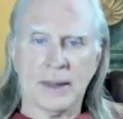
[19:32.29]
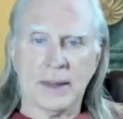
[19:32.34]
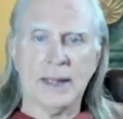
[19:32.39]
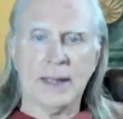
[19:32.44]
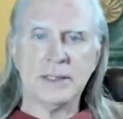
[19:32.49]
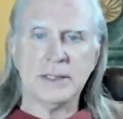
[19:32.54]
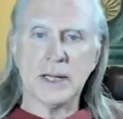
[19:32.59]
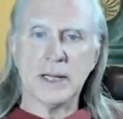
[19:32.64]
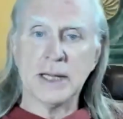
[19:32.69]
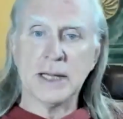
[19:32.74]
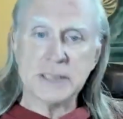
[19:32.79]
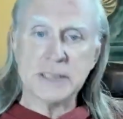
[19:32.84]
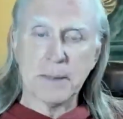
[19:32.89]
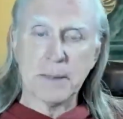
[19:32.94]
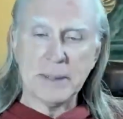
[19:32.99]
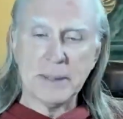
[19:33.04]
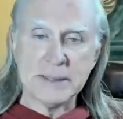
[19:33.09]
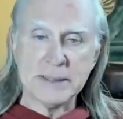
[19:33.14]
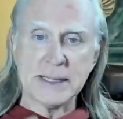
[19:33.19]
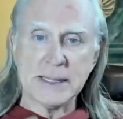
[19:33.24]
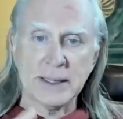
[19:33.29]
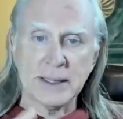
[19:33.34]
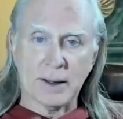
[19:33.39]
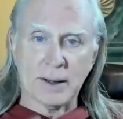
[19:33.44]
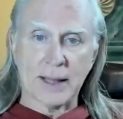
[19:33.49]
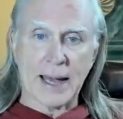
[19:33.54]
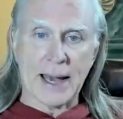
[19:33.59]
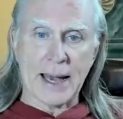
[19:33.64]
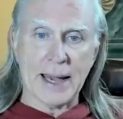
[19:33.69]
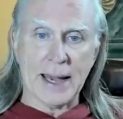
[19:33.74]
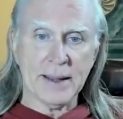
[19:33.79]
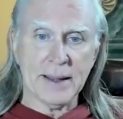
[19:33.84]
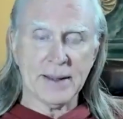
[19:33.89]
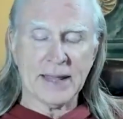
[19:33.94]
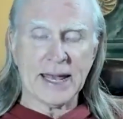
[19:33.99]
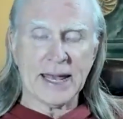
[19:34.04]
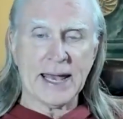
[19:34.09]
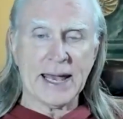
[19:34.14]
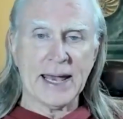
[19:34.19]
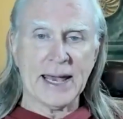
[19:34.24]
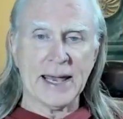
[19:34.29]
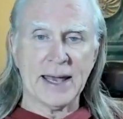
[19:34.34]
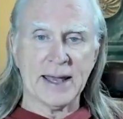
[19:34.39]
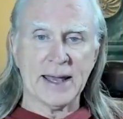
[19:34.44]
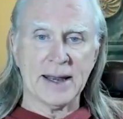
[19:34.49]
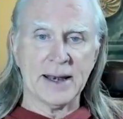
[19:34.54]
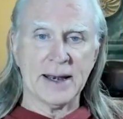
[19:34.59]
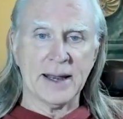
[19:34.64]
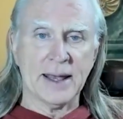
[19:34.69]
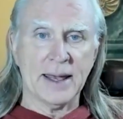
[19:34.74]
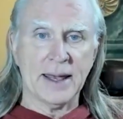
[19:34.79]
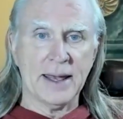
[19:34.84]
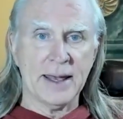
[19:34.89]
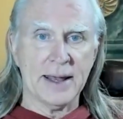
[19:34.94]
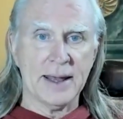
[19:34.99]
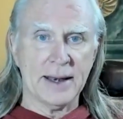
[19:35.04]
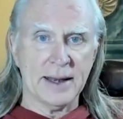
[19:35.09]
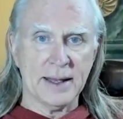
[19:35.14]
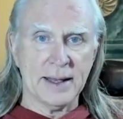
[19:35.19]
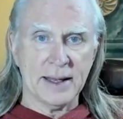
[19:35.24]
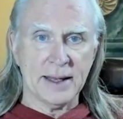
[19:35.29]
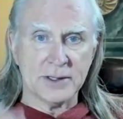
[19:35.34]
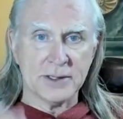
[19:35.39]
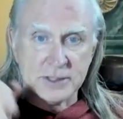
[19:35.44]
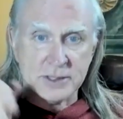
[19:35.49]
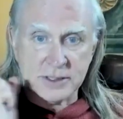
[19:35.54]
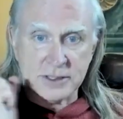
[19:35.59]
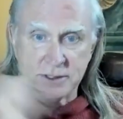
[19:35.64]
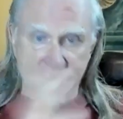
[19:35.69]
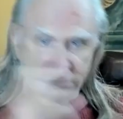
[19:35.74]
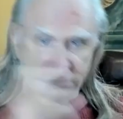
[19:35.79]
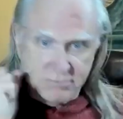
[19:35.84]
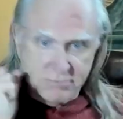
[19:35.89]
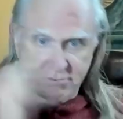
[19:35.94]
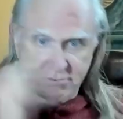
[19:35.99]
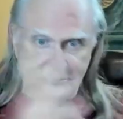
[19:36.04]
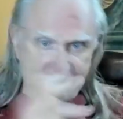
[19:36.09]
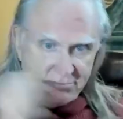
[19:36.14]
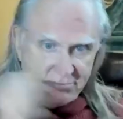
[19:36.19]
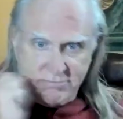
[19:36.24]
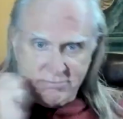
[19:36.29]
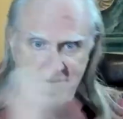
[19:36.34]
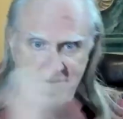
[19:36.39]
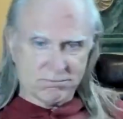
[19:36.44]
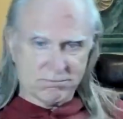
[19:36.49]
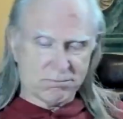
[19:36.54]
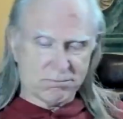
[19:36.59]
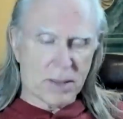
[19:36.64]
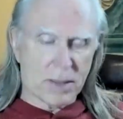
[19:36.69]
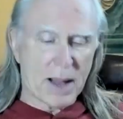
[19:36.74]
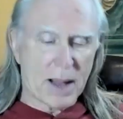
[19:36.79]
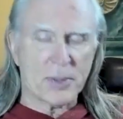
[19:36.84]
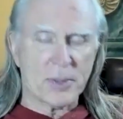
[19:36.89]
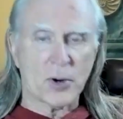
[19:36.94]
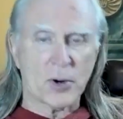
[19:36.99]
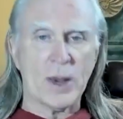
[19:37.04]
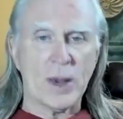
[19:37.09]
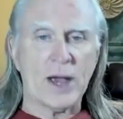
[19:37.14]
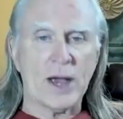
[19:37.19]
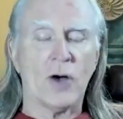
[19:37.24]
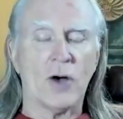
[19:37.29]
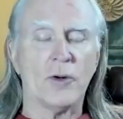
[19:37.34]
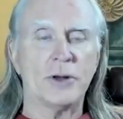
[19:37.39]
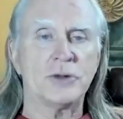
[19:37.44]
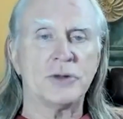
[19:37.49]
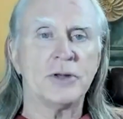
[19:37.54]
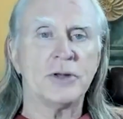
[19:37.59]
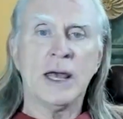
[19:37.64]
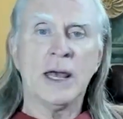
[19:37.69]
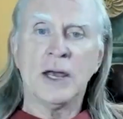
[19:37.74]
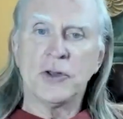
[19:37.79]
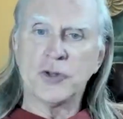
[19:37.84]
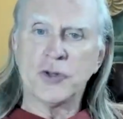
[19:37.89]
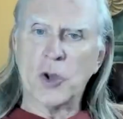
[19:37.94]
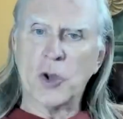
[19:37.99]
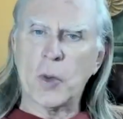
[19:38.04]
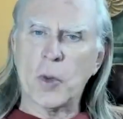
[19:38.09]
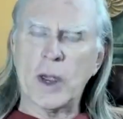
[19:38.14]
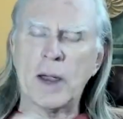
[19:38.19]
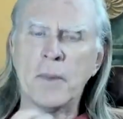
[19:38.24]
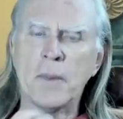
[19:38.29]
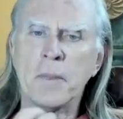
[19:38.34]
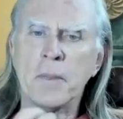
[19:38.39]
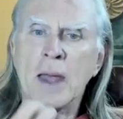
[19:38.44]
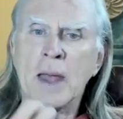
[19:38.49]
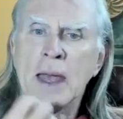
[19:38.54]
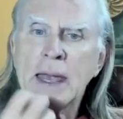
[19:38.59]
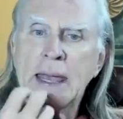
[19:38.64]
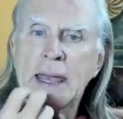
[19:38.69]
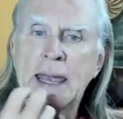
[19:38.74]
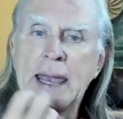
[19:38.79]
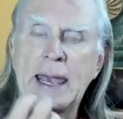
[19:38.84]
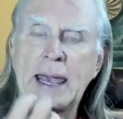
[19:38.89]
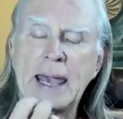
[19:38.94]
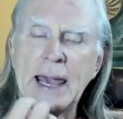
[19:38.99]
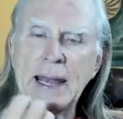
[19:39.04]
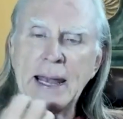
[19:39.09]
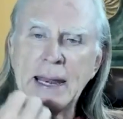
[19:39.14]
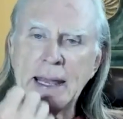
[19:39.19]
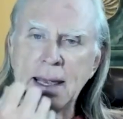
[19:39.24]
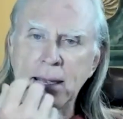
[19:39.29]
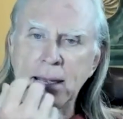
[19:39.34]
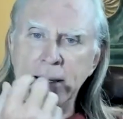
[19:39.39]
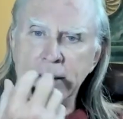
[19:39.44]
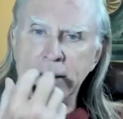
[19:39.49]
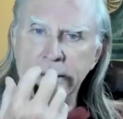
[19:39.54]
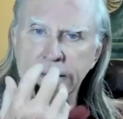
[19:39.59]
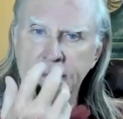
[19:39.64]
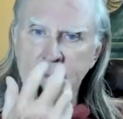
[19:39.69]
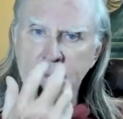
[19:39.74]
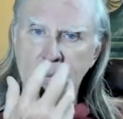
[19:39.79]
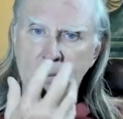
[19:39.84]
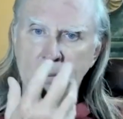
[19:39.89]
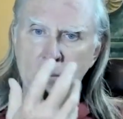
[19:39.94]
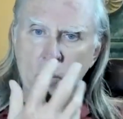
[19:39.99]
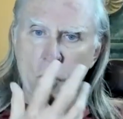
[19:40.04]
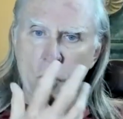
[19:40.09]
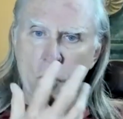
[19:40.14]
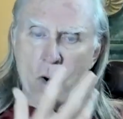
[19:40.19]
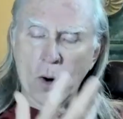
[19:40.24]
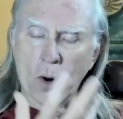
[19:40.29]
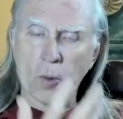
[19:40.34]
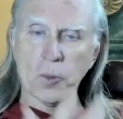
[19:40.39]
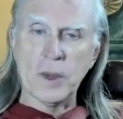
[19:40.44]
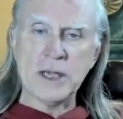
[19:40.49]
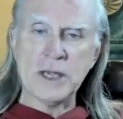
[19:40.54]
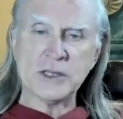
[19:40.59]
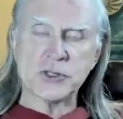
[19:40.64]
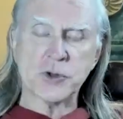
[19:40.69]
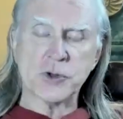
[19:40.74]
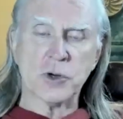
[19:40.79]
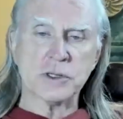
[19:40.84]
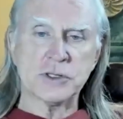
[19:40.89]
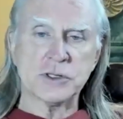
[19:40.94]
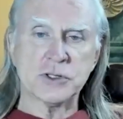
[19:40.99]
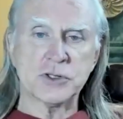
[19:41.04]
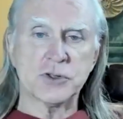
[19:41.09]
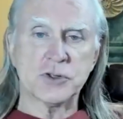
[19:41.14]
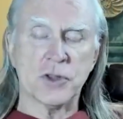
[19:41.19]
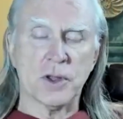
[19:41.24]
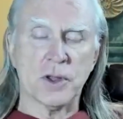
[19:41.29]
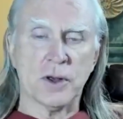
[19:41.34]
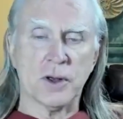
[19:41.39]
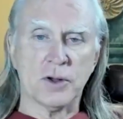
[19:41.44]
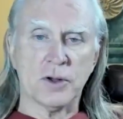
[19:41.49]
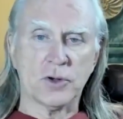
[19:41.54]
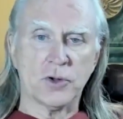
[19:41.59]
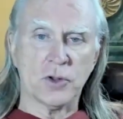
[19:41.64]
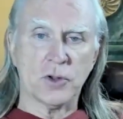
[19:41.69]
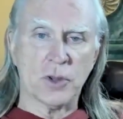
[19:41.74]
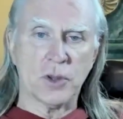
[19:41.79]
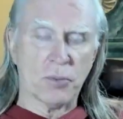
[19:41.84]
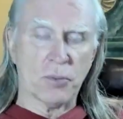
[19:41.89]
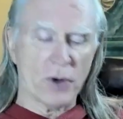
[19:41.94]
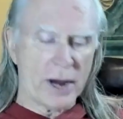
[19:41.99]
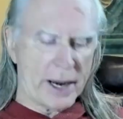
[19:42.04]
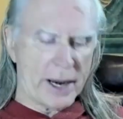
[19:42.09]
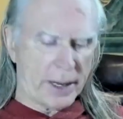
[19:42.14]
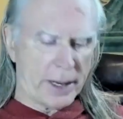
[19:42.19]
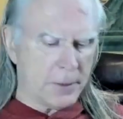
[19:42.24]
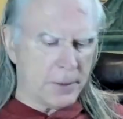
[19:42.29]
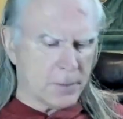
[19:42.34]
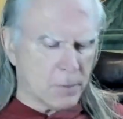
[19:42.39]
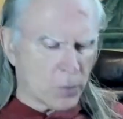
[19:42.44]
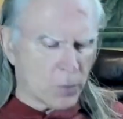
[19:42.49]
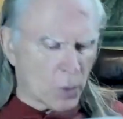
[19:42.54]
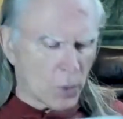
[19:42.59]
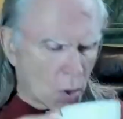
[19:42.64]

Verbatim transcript: It's a, it's a busy little guy and it is popping away always. So we getting more resources to the to the brain